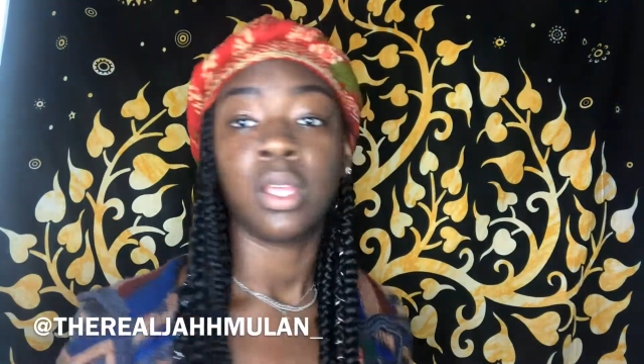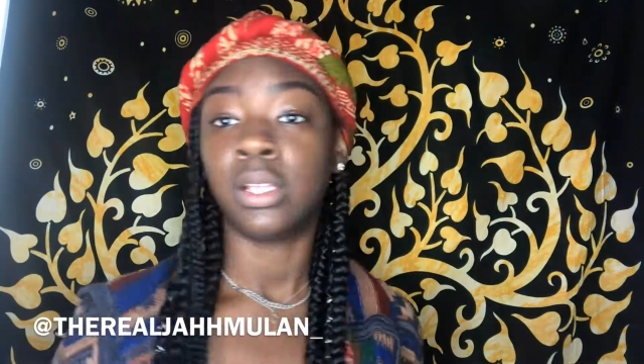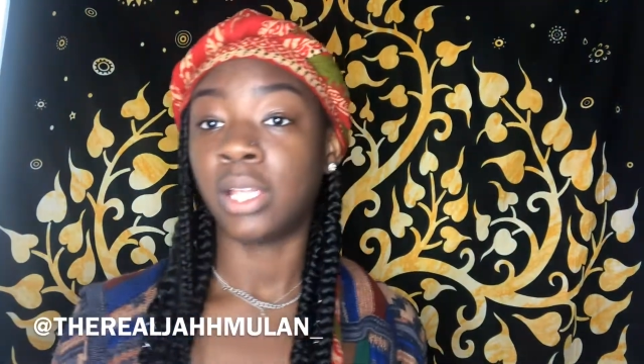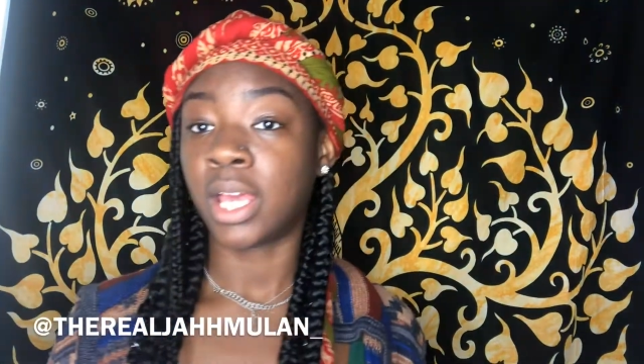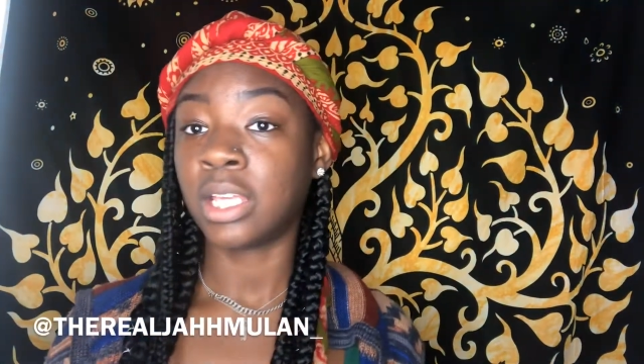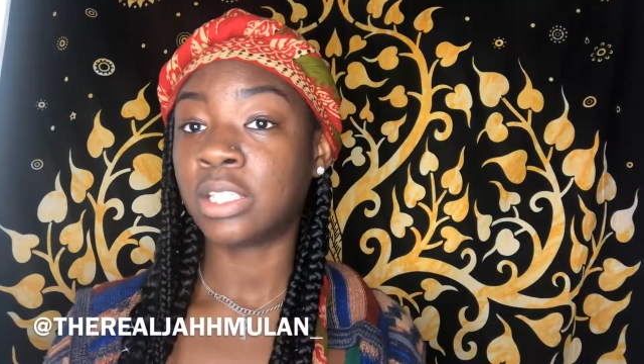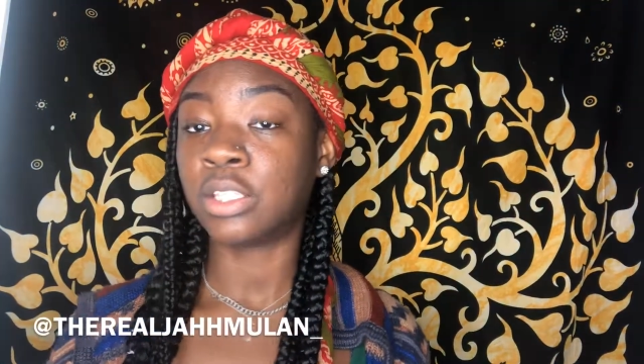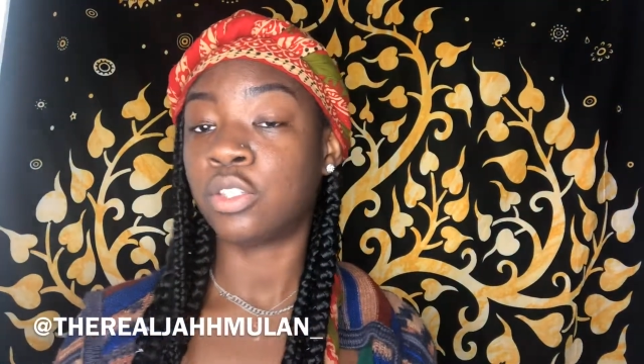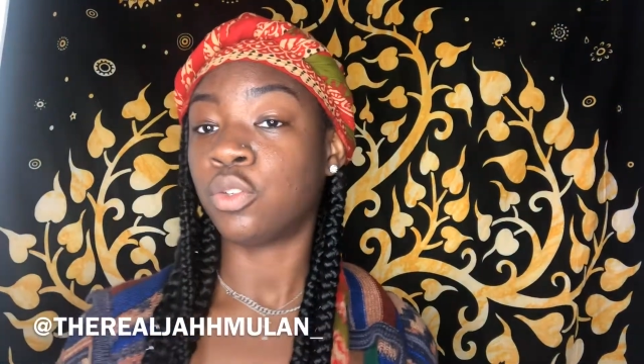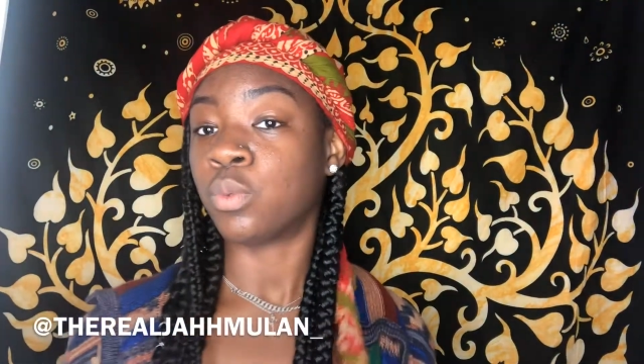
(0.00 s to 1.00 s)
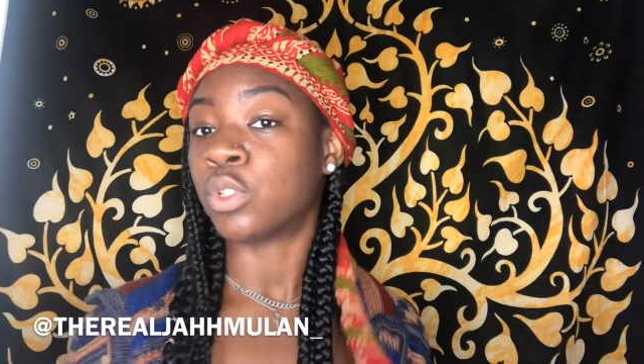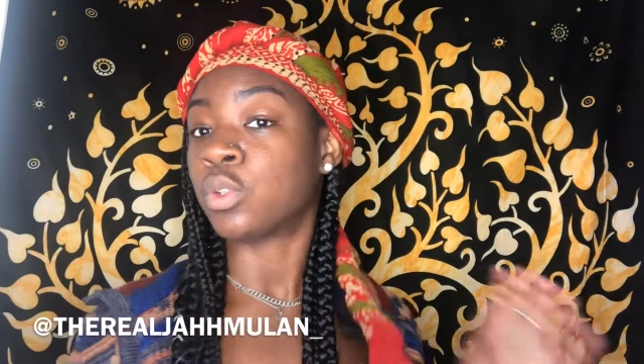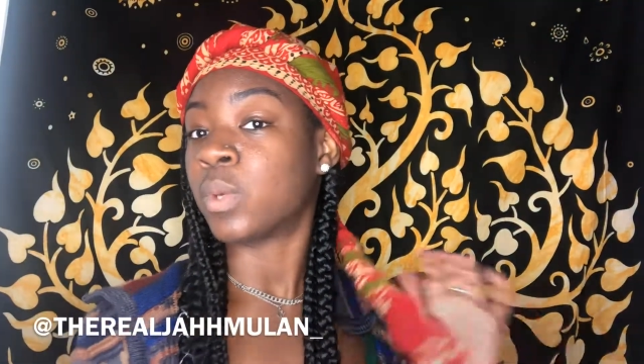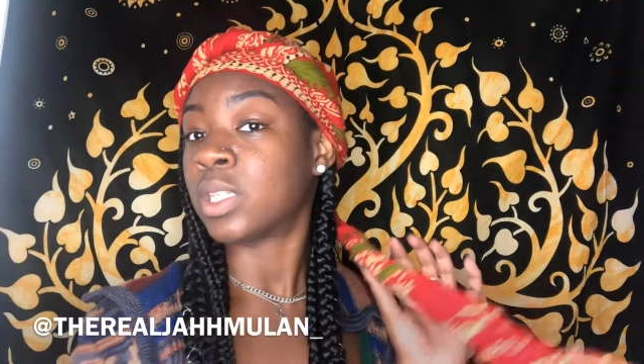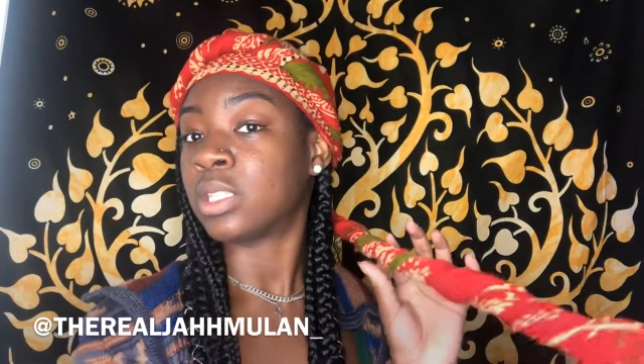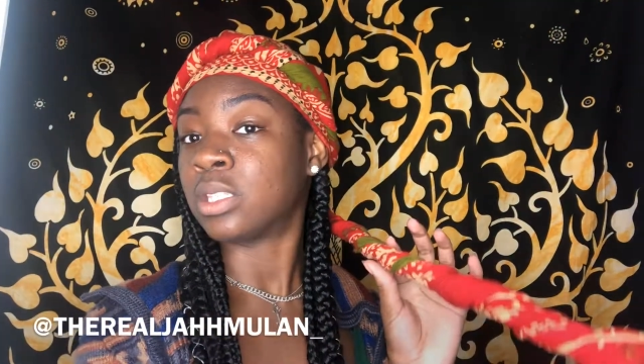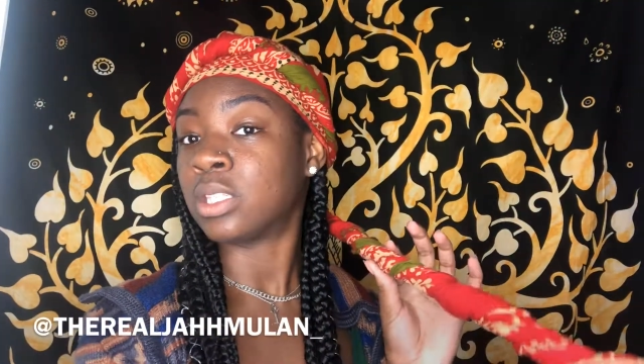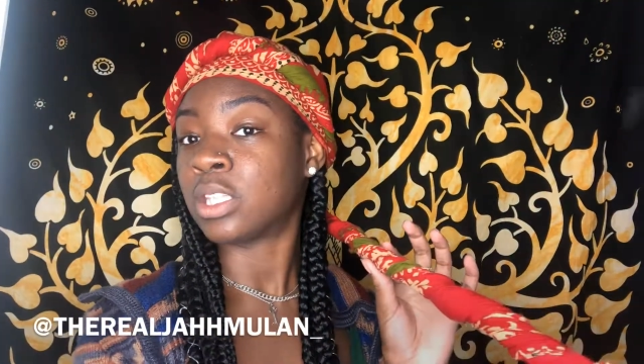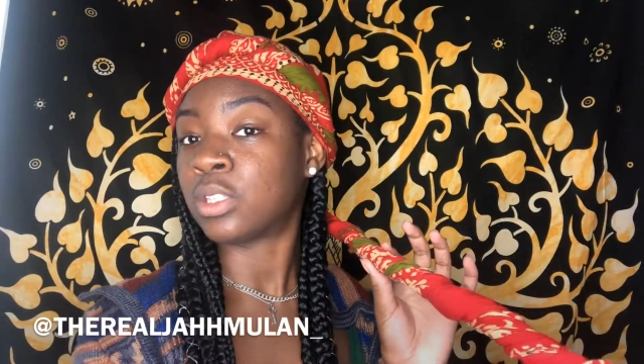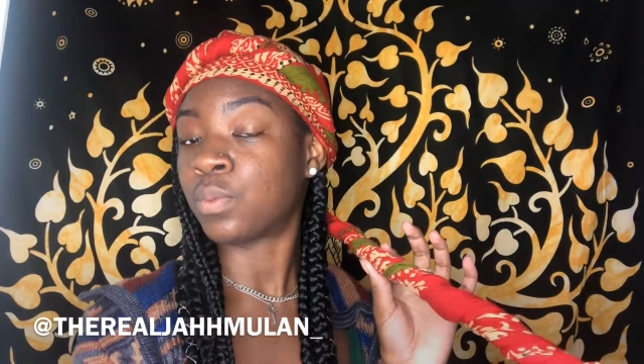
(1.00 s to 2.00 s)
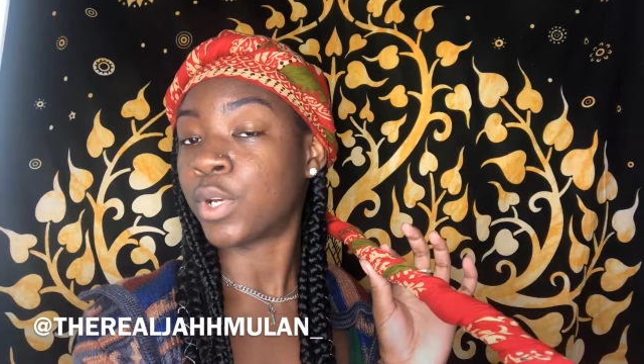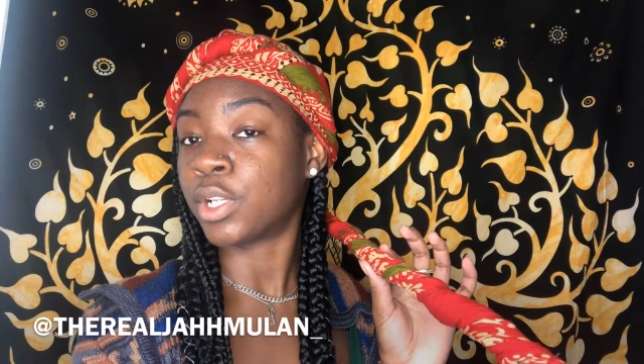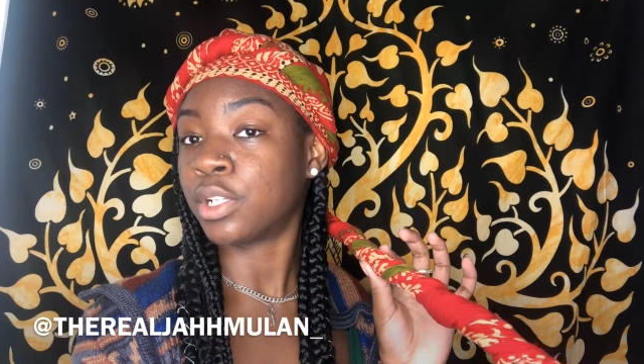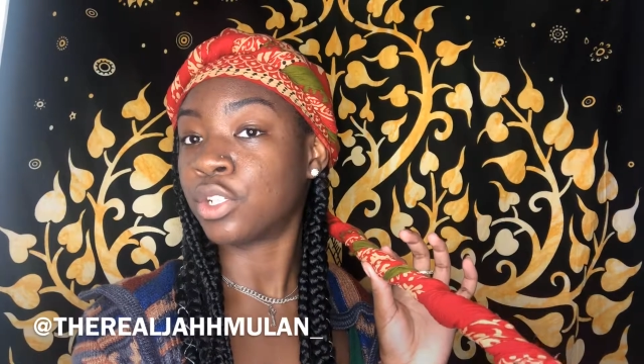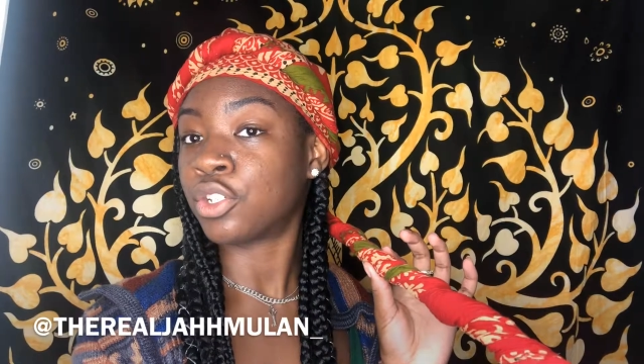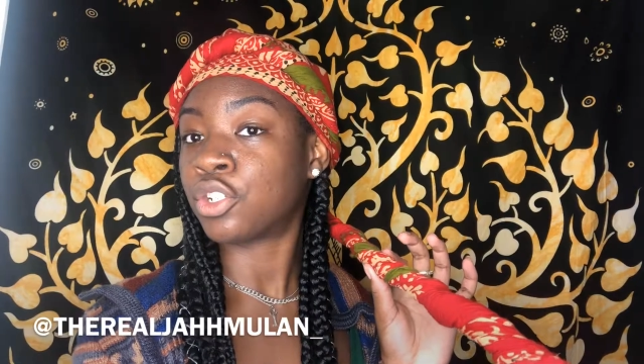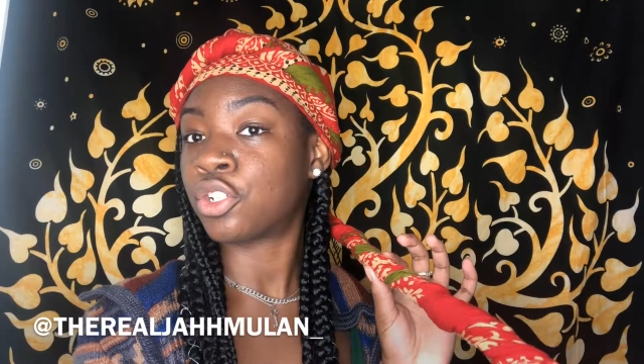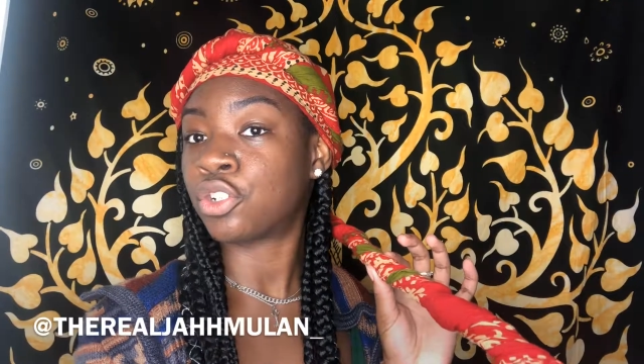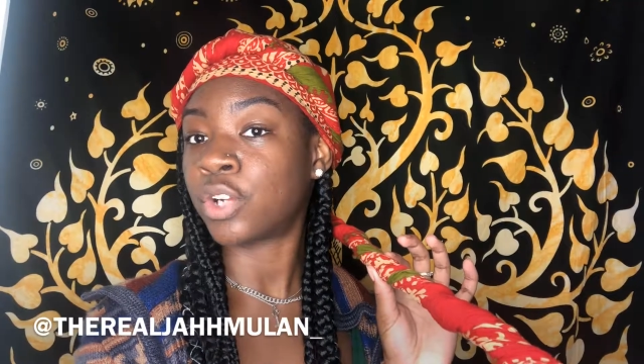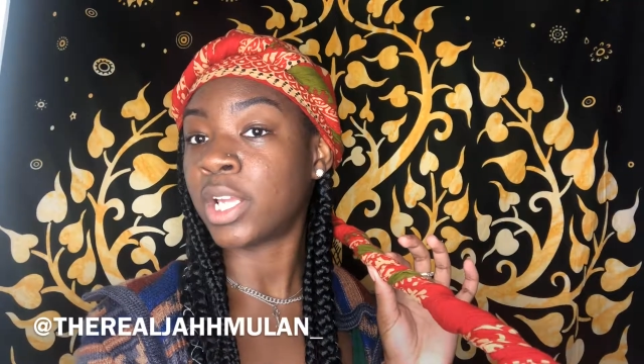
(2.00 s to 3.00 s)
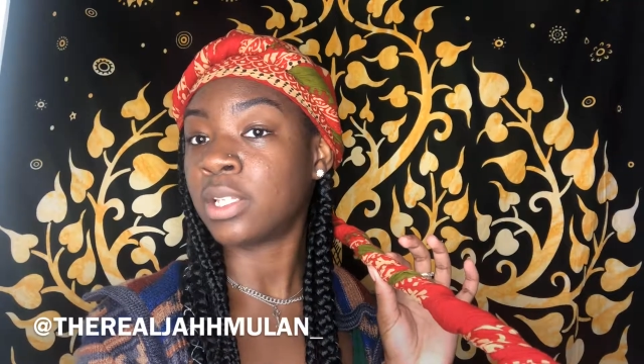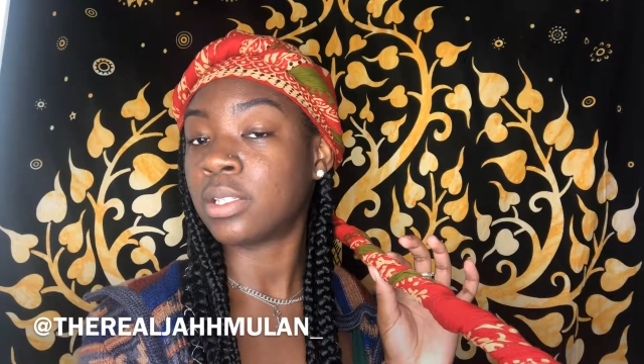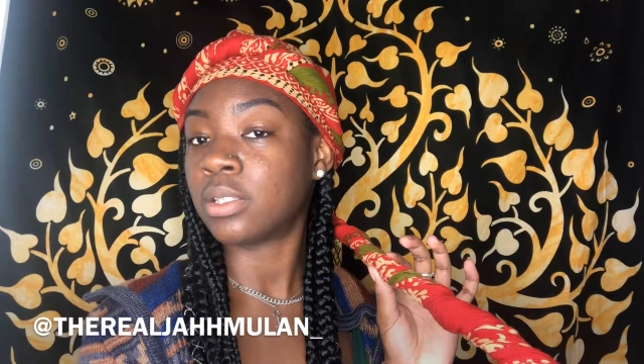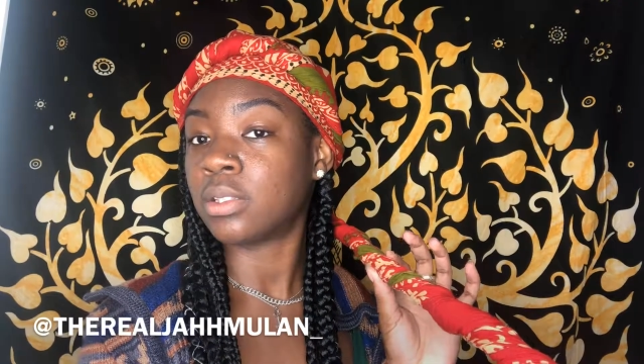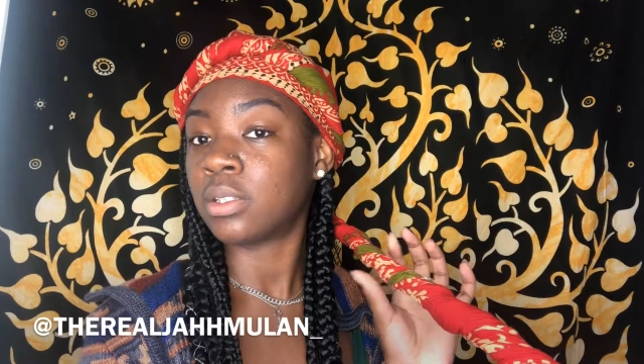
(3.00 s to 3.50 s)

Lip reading: Next, you will twist this one straight